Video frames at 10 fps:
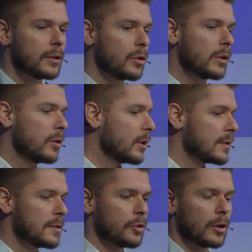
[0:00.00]
you
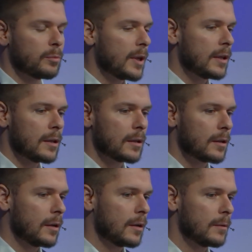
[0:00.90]
can start making
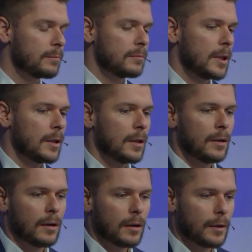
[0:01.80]

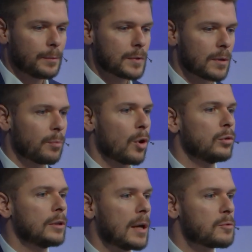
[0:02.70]
some
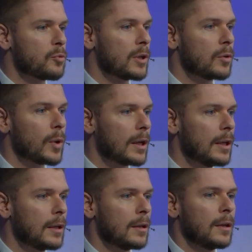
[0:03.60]
prototypes pretty
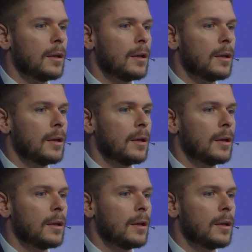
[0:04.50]
quickly,